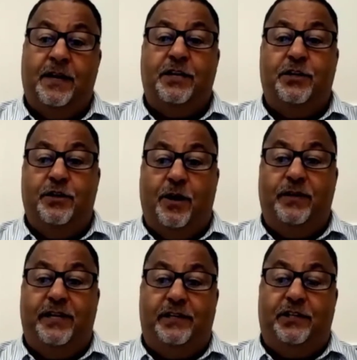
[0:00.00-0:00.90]
You don't
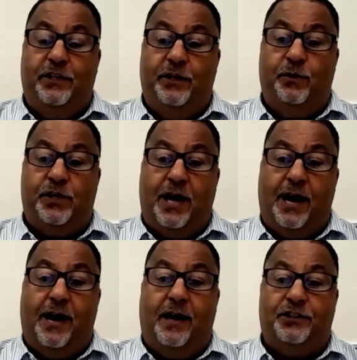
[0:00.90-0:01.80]
need to use
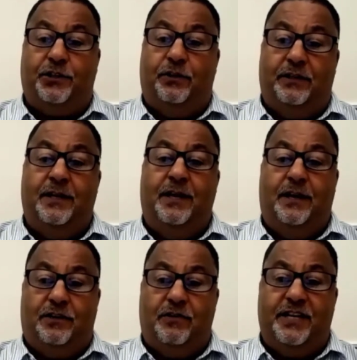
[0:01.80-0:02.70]
harsh or
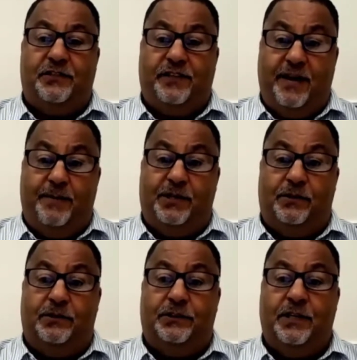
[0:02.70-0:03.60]
aggressive
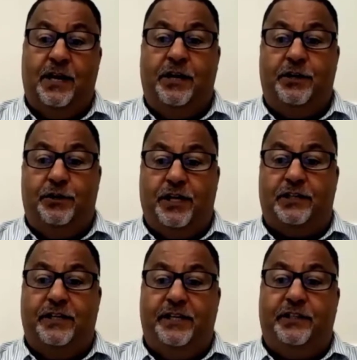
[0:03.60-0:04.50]
chemicals. You just
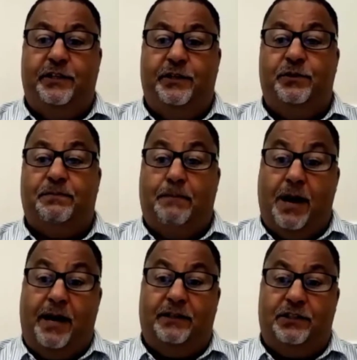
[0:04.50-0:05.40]
need to use
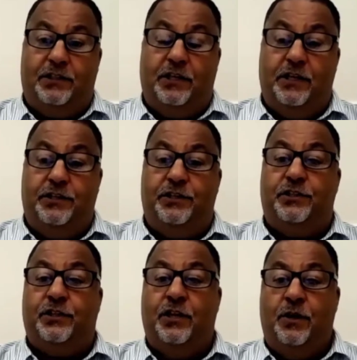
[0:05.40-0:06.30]
mild detergents
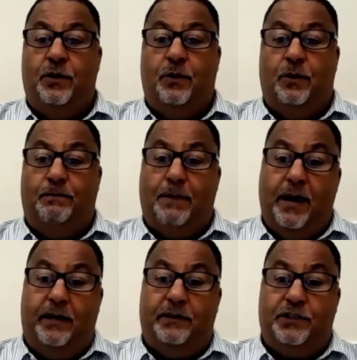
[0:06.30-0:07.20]
or
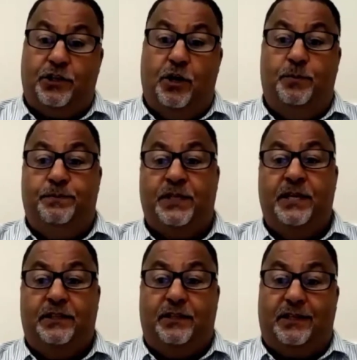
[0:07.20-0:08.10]
mild soaps
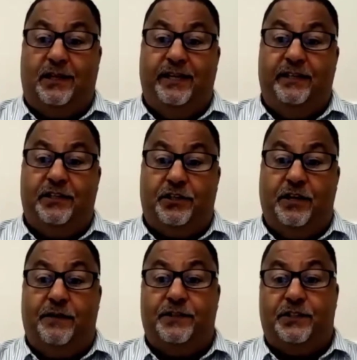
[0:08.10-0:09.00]
to clean the
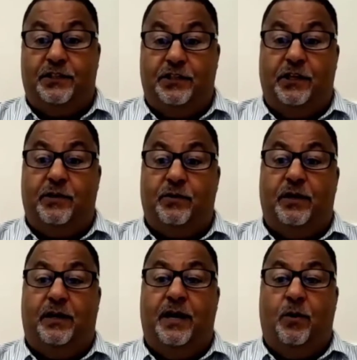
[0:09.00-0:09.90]
surface. The dirt
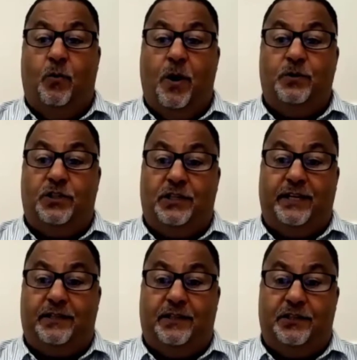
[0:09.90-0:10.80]
won't stick
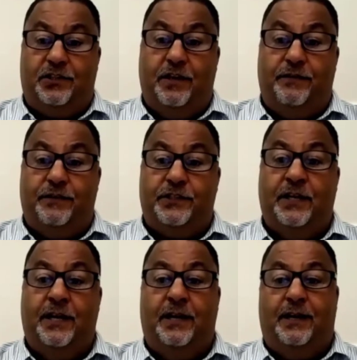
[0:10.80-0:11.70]
to the surface
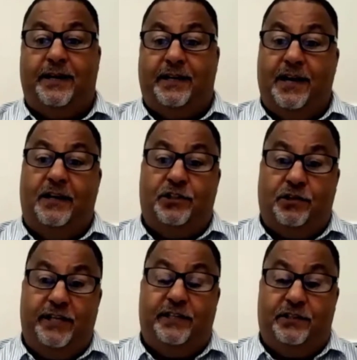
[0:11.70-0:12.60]
like an
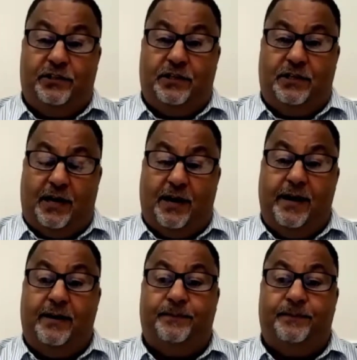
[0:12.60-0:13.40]
untreated tile.